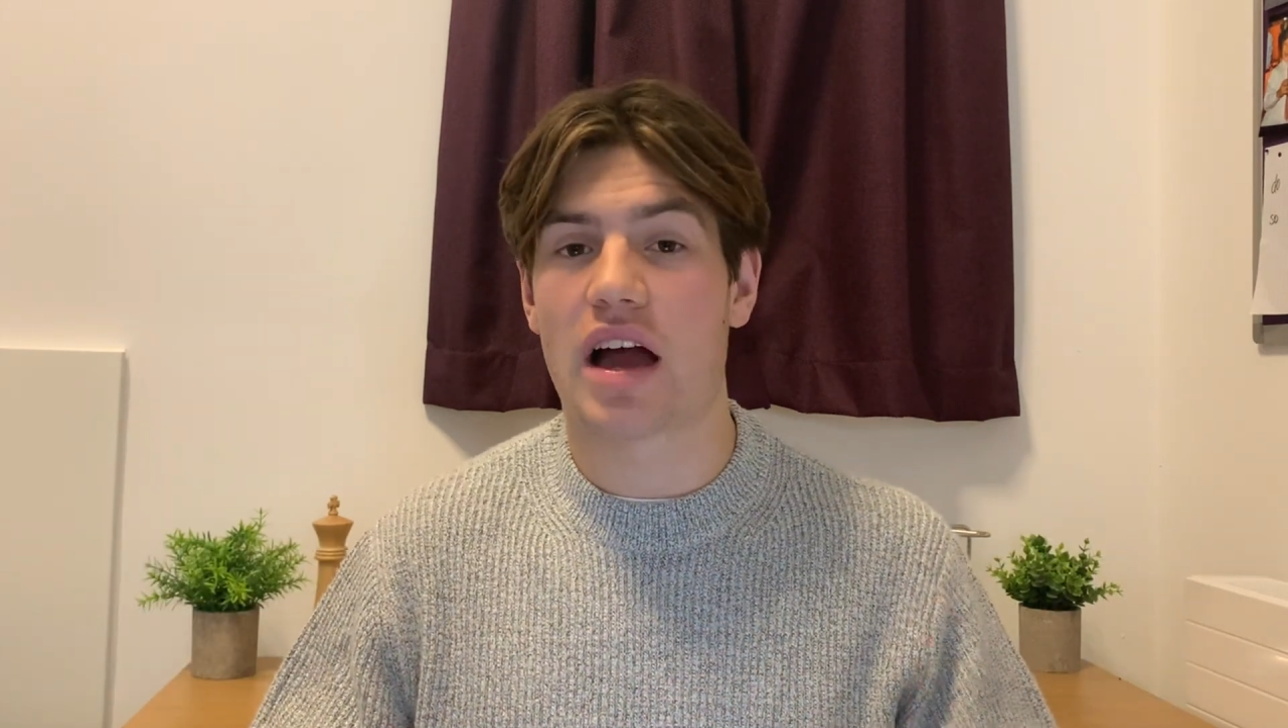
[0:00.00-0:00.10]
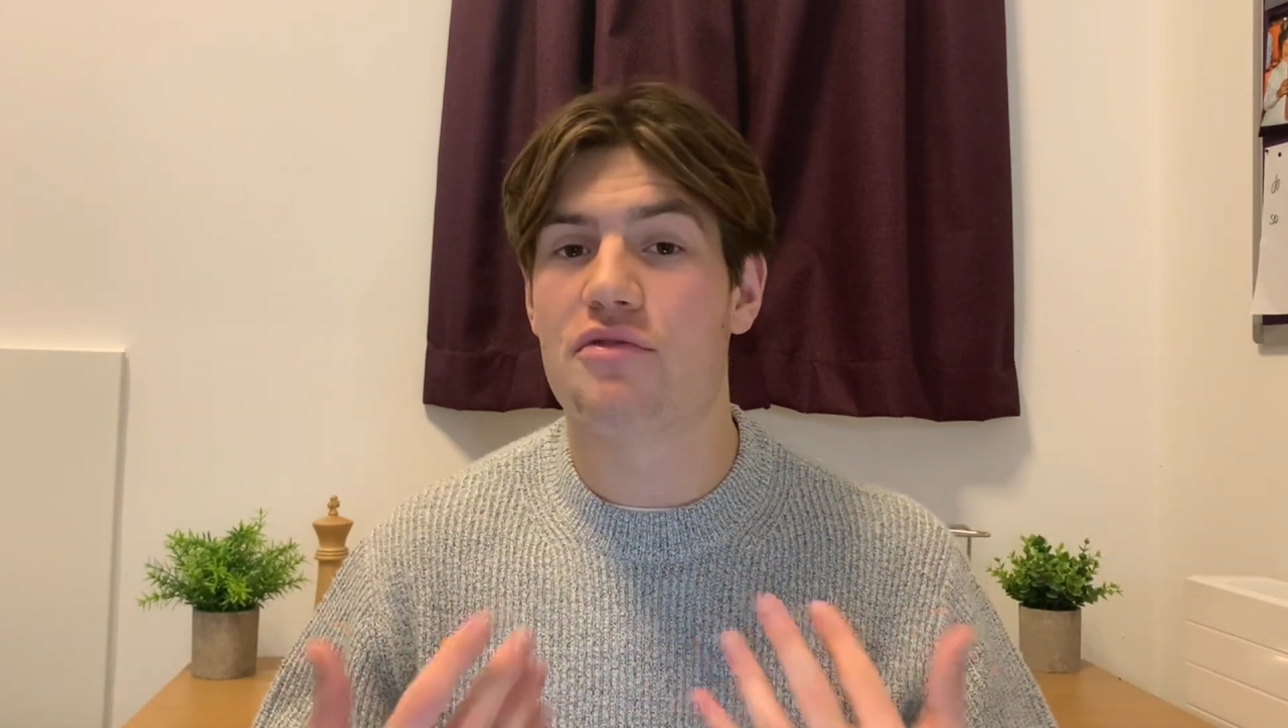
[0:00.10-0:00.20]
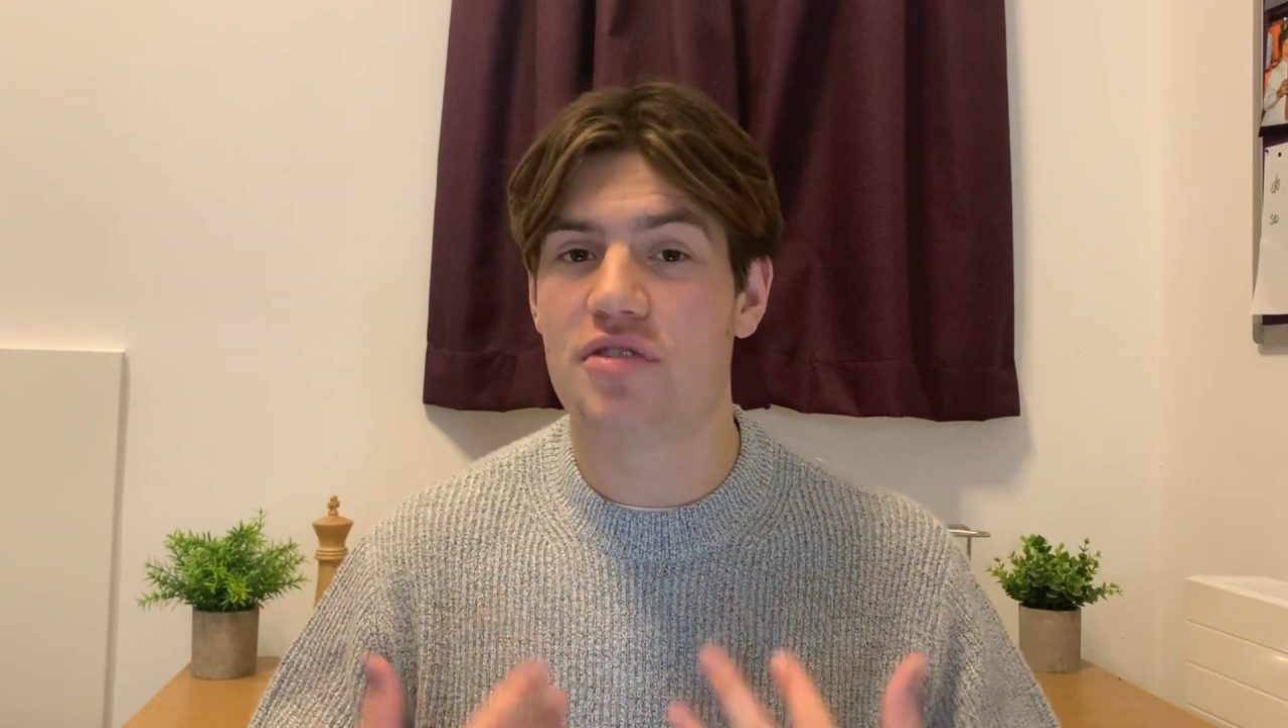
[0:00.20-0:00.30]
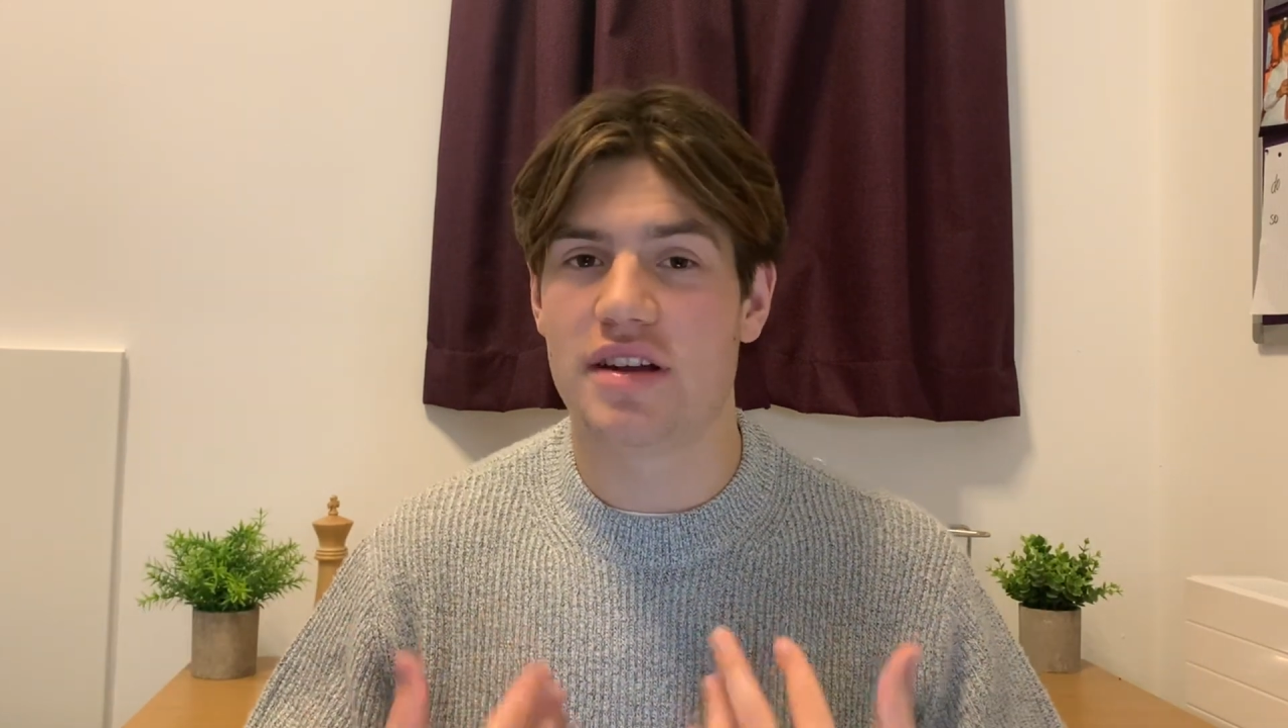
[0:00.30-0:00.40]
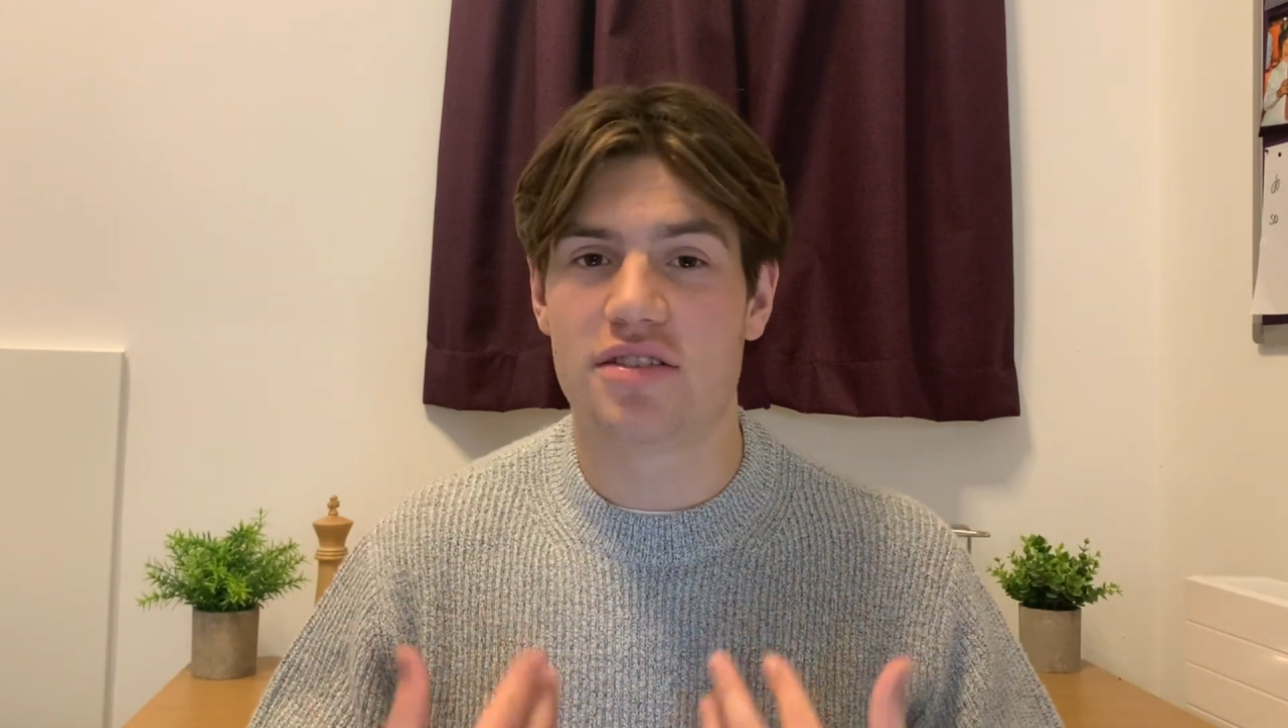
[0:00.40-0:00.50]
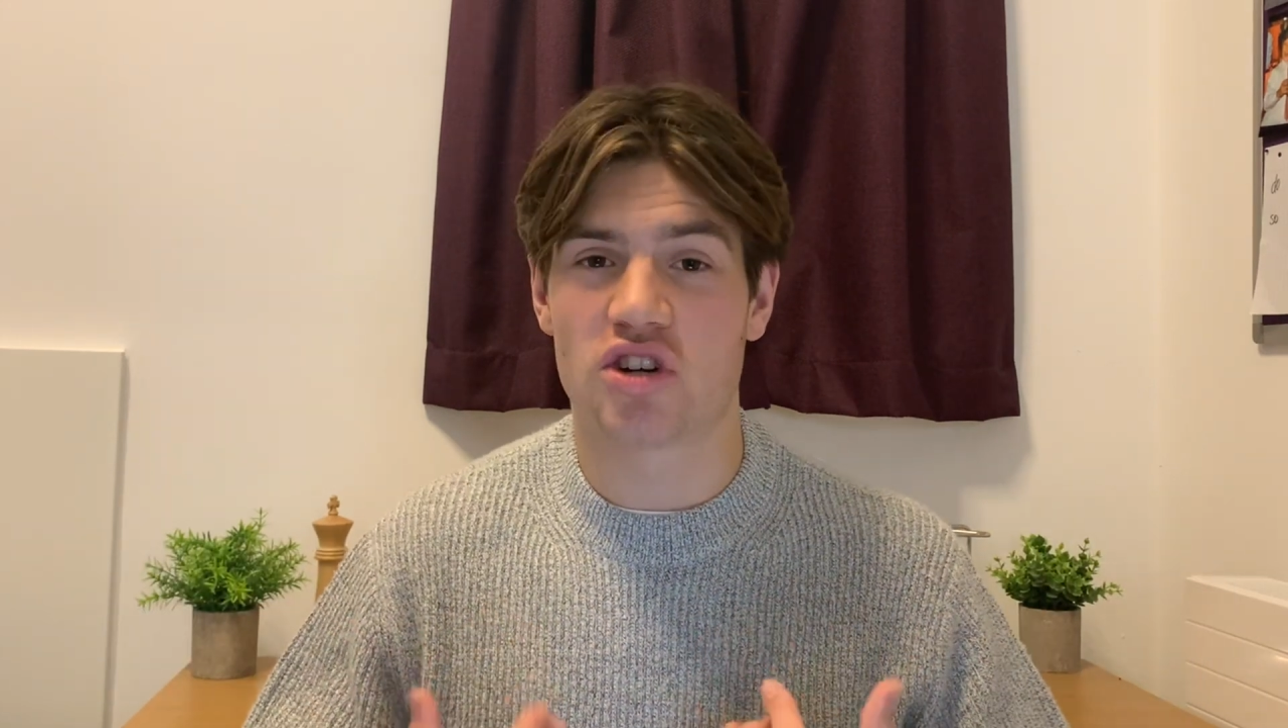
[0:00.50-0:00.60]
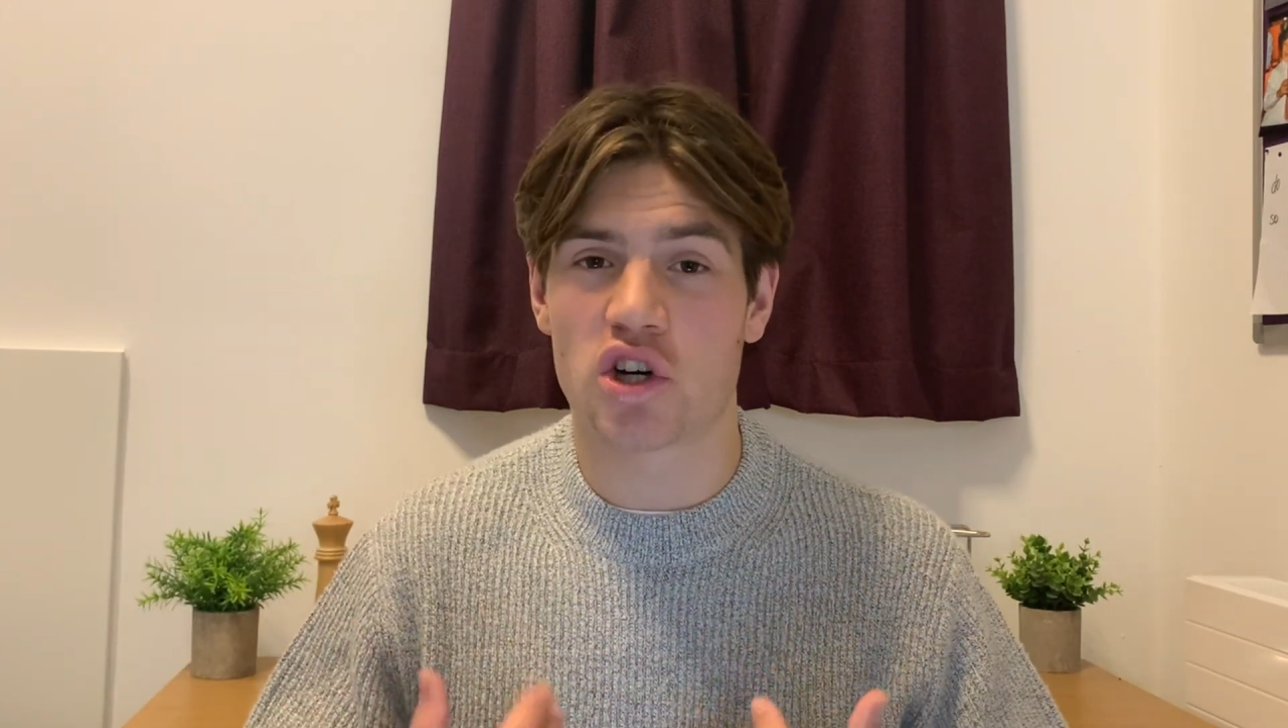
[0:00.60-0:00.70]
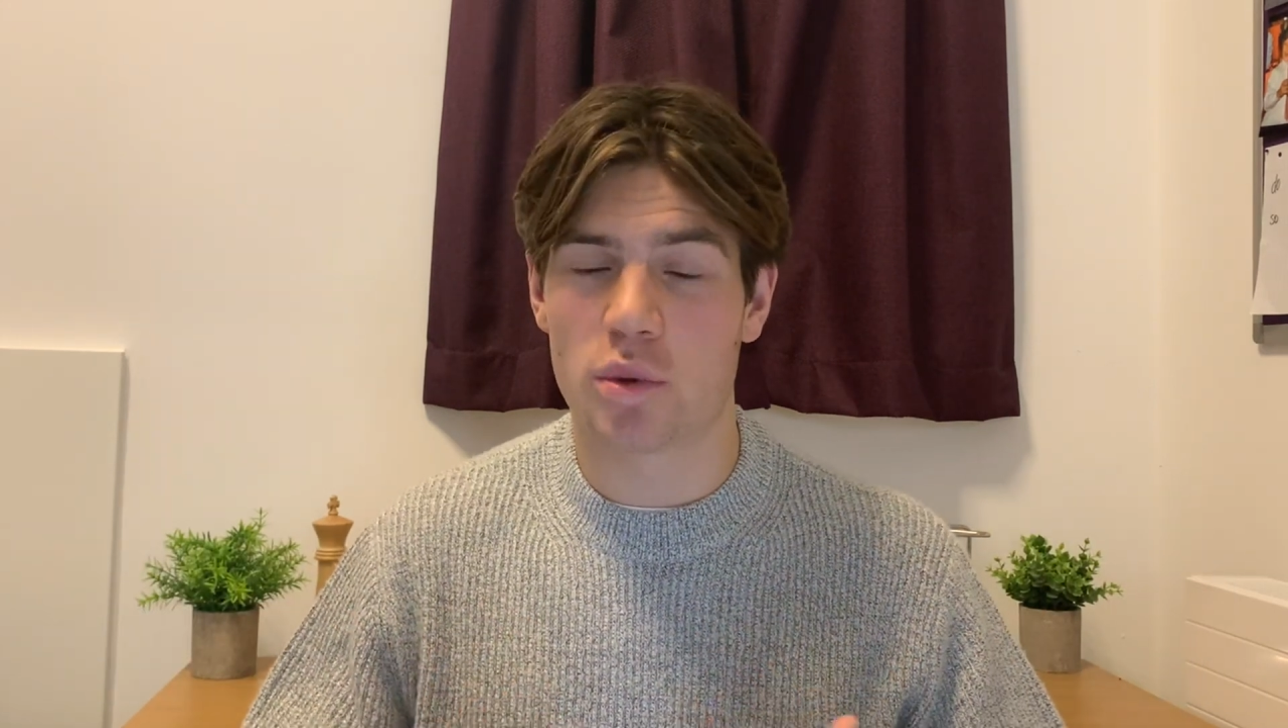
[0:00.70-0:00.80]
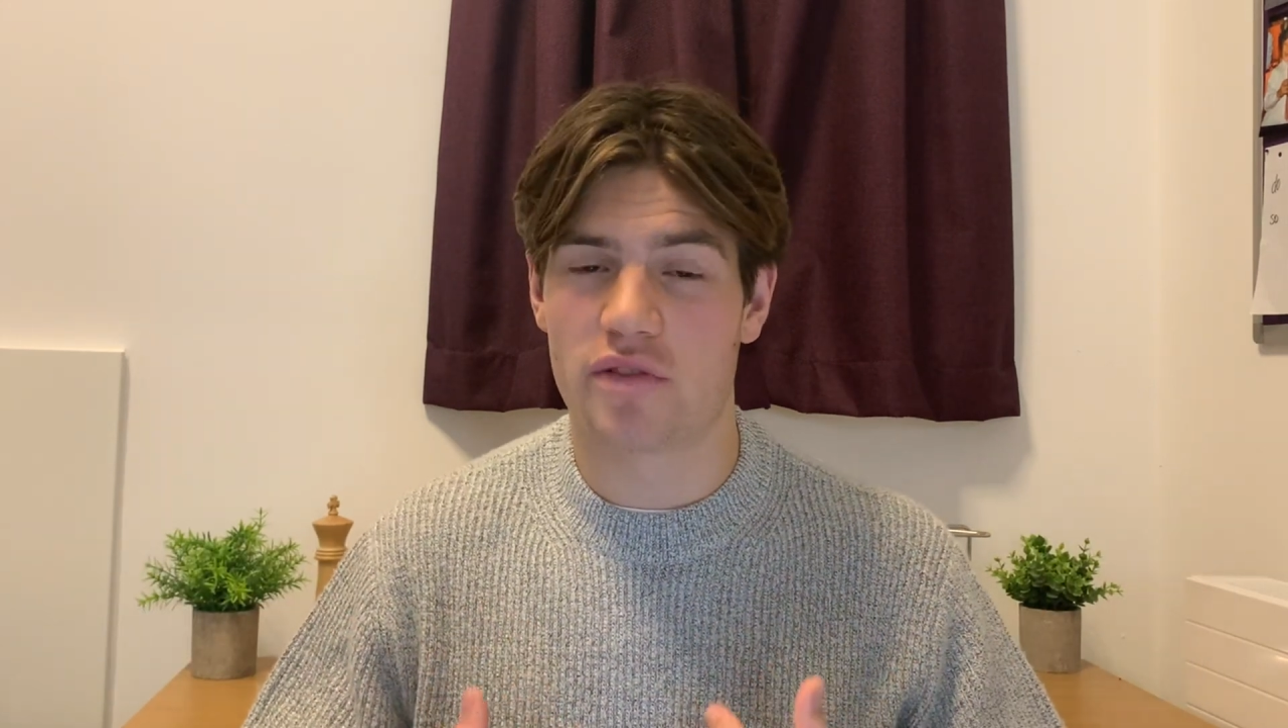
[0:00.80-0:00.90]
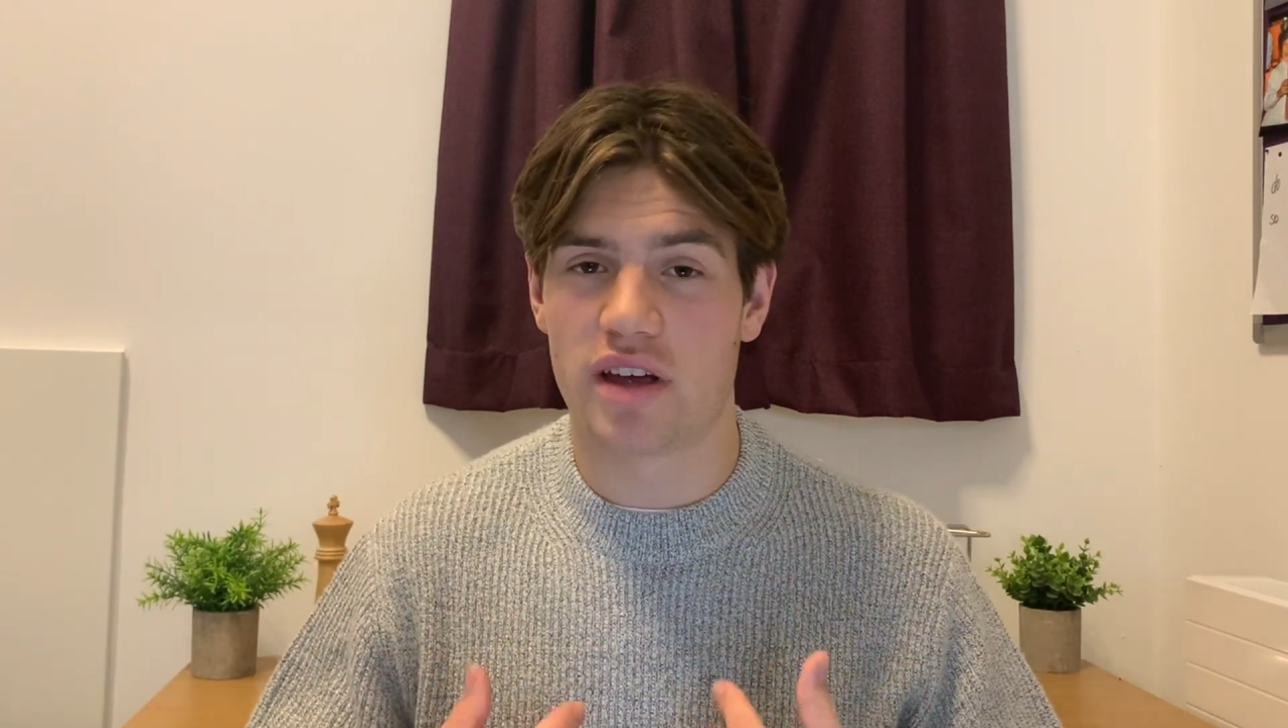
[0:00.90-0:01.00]
really
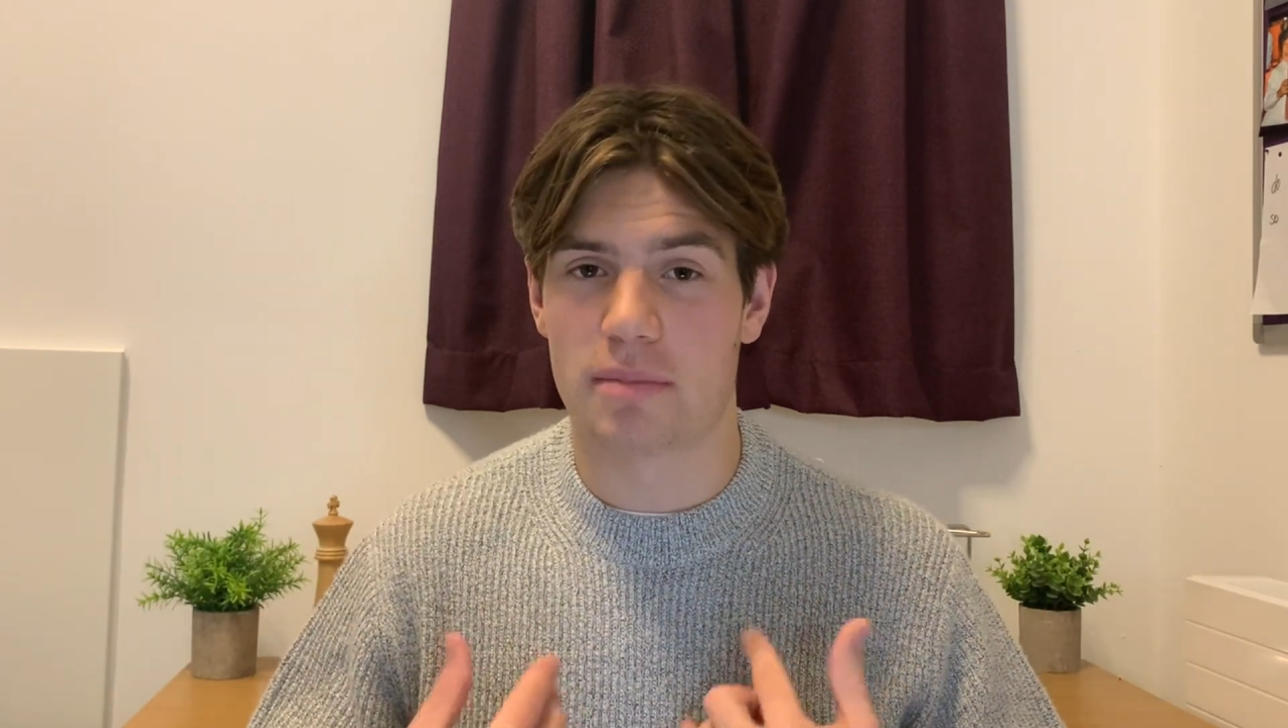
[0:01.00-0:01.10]
struggle with